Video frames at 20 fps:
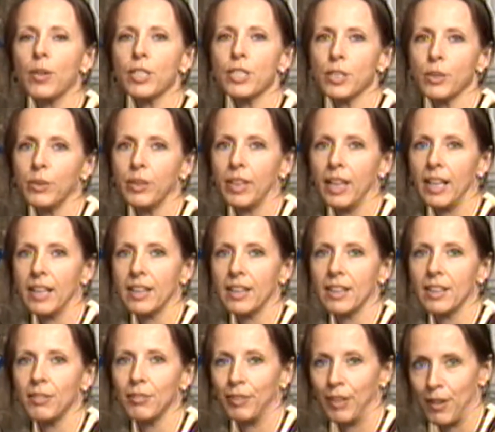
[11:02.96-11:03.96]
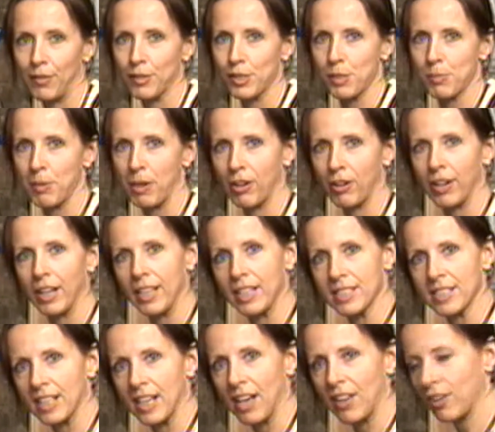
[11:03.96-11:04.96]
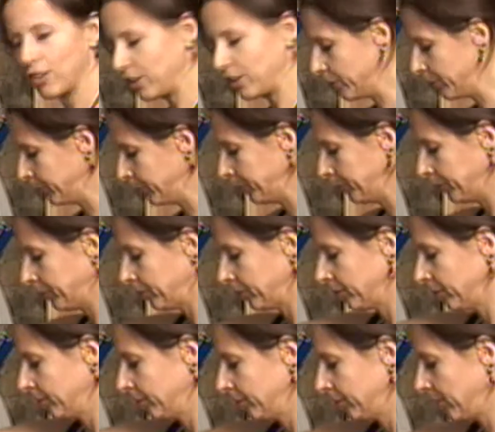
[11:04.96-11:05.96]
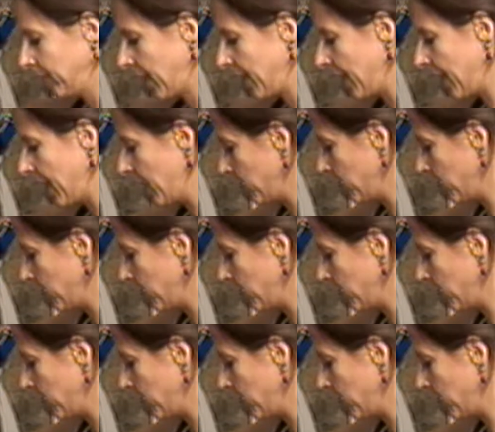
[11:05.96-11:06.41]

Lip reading: hour or two and let the flavors marinate together, and